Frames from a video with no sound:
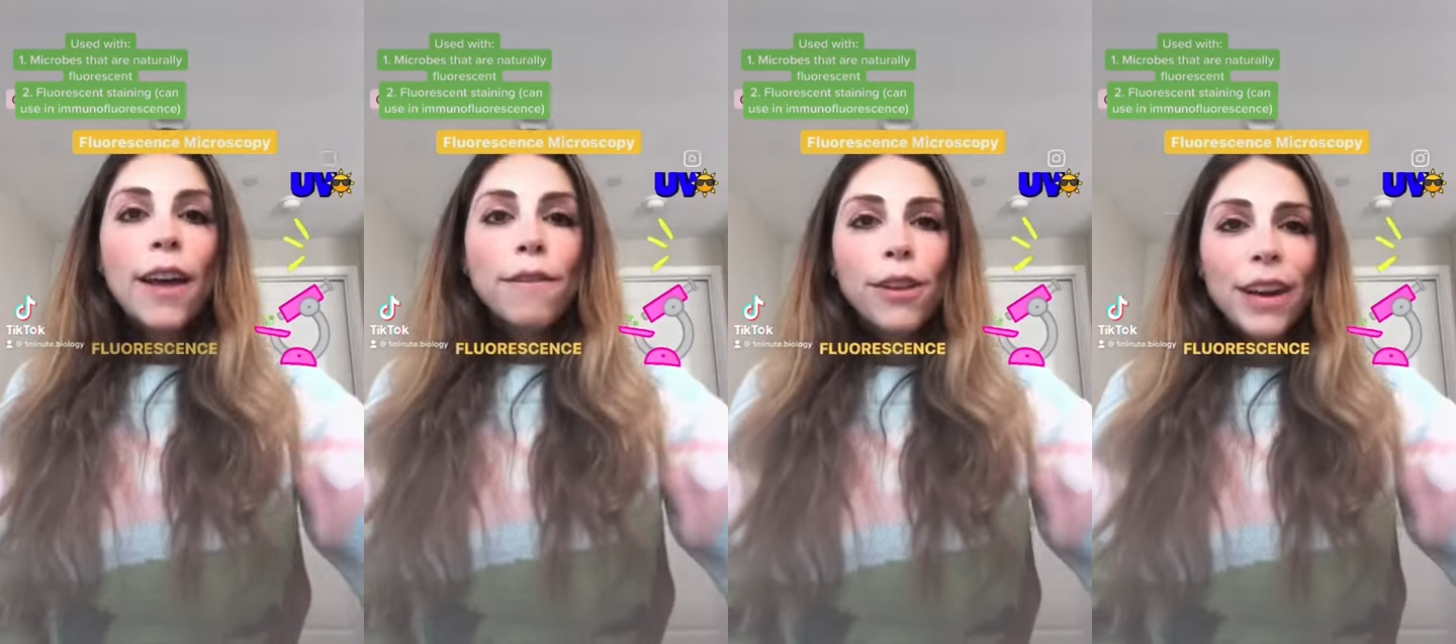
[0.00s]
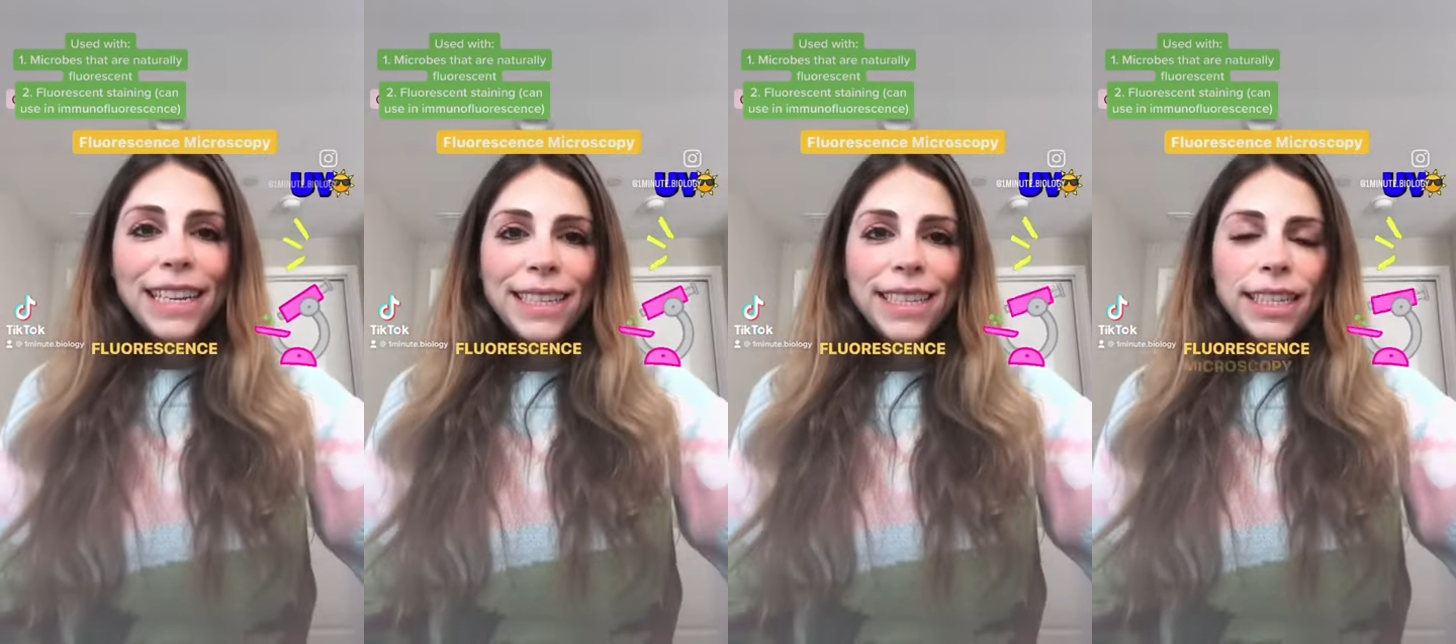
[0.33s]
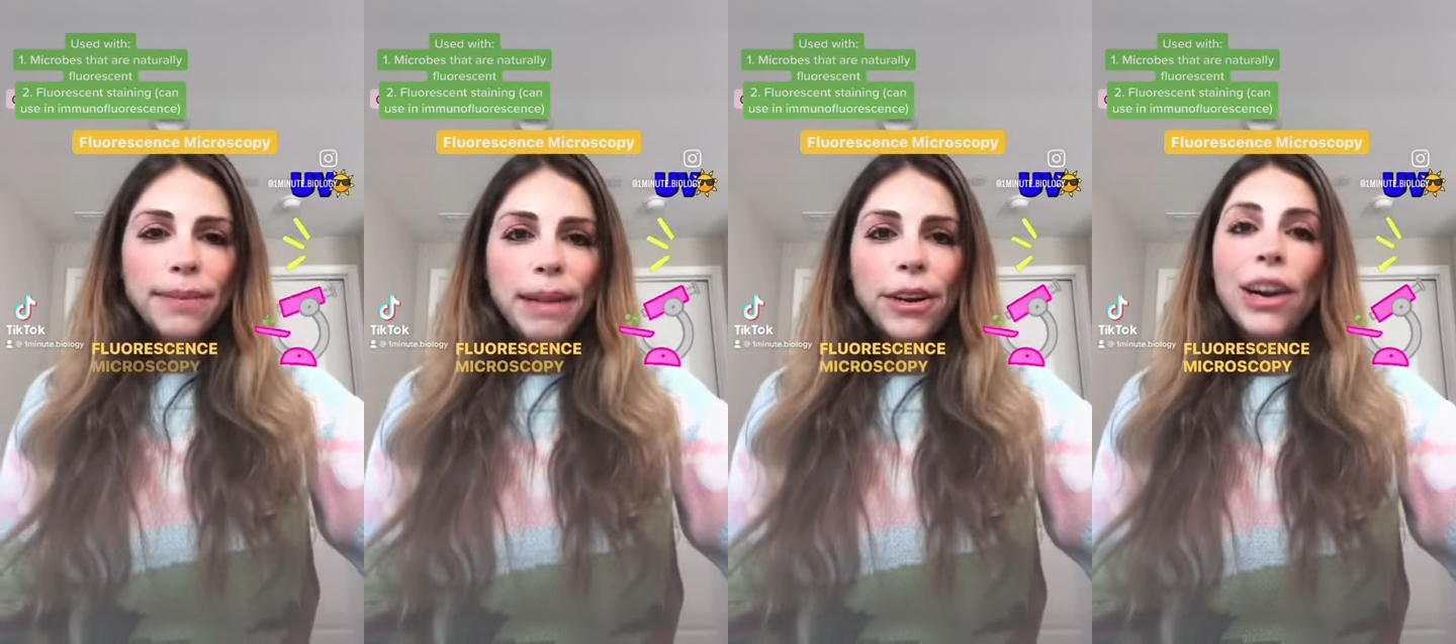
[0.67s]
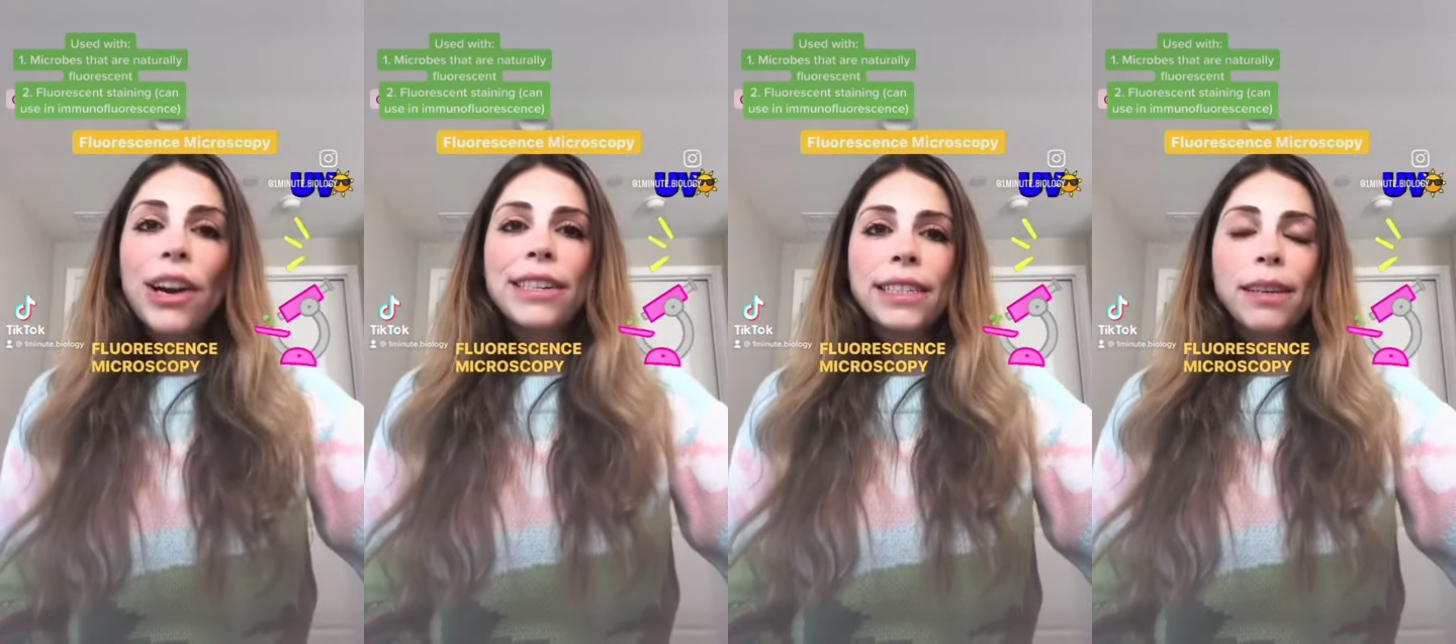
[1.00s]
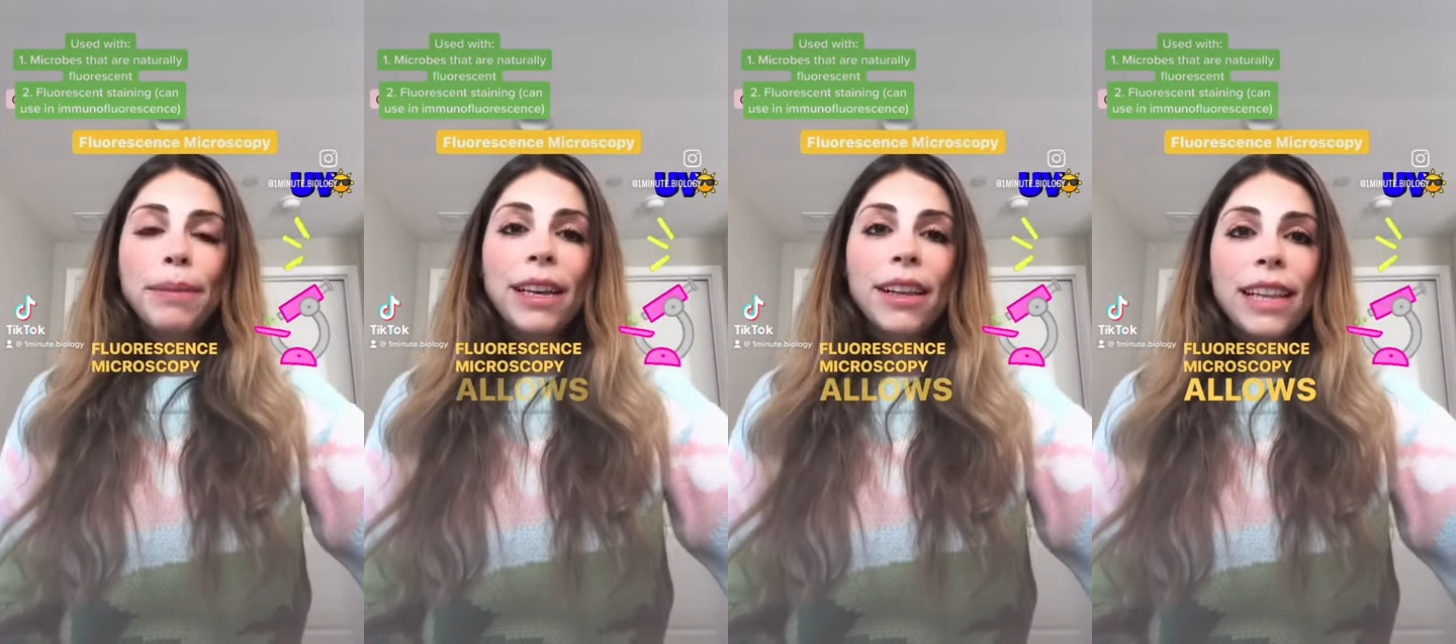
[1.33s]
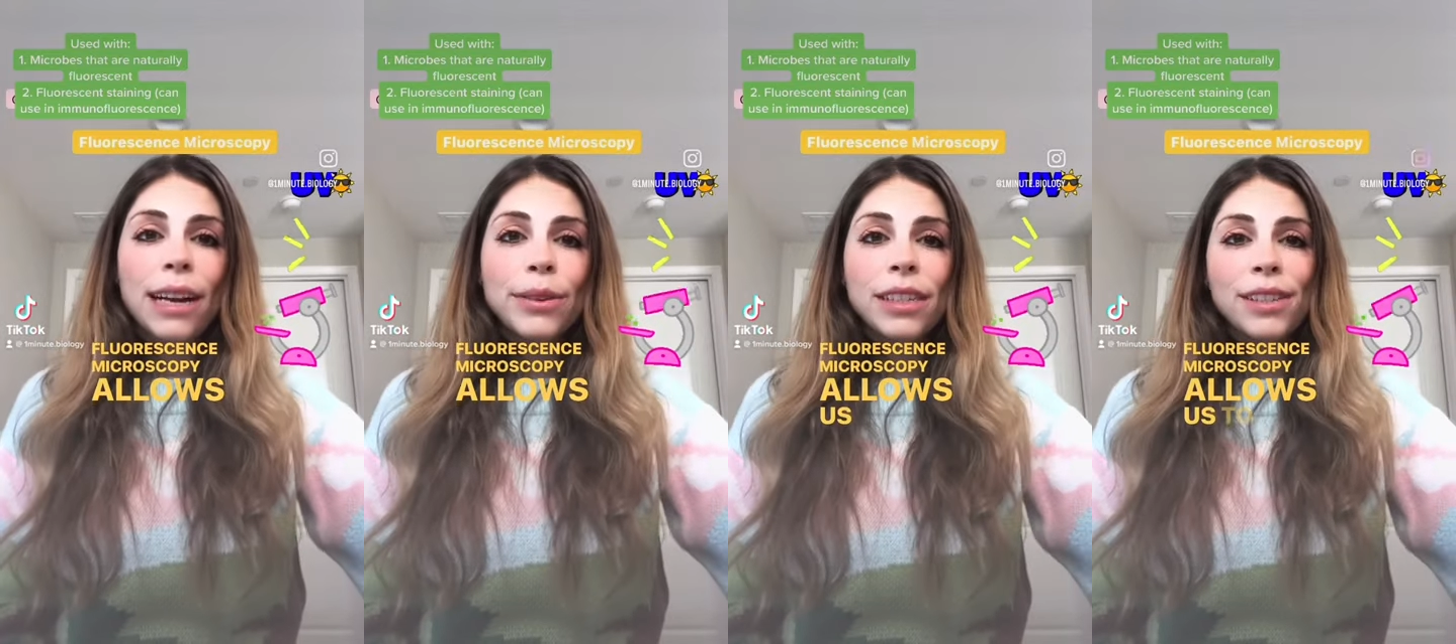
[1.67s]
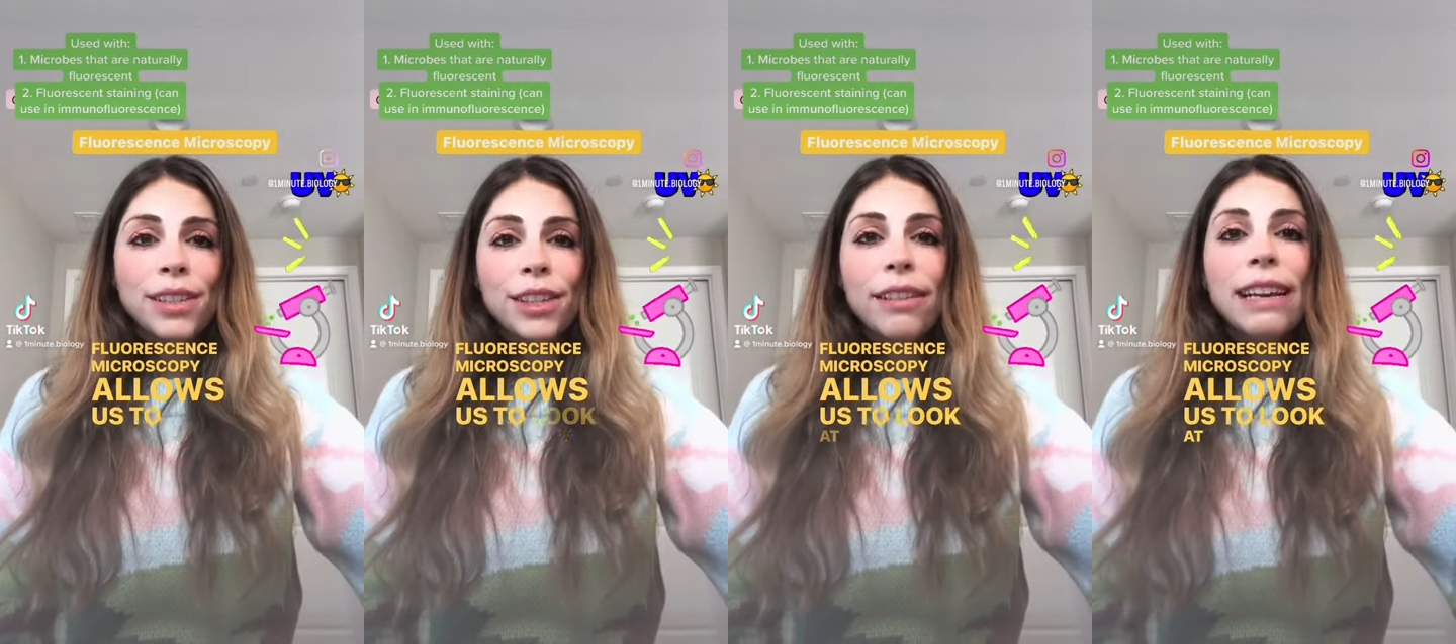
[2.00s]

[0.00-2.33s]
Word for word: Fluorescence microscopy allows us to